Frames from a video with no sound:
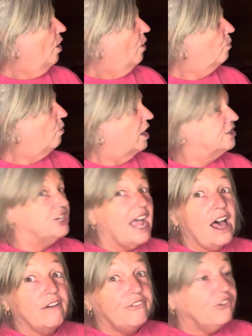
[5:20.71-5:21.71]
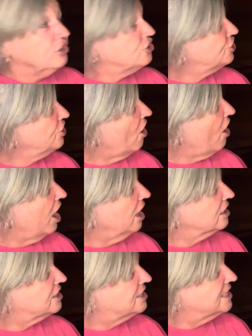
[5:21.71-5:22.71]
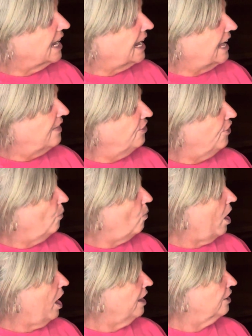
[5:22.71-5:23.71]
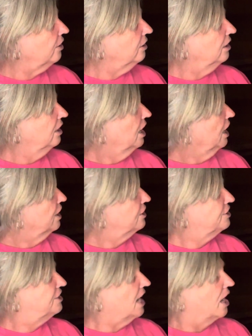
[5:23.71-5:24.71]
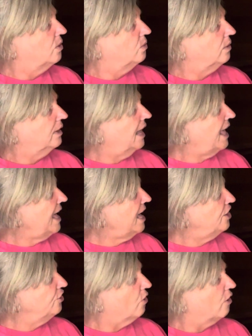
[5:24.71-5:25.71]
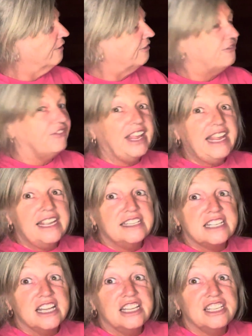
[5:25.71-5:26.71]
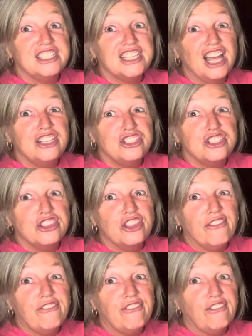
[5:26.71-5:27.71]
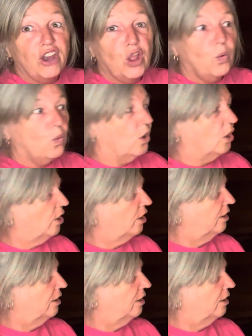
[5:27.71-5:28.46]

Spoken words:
Watch out for sharks in the water. Don't let your feet touch the floor.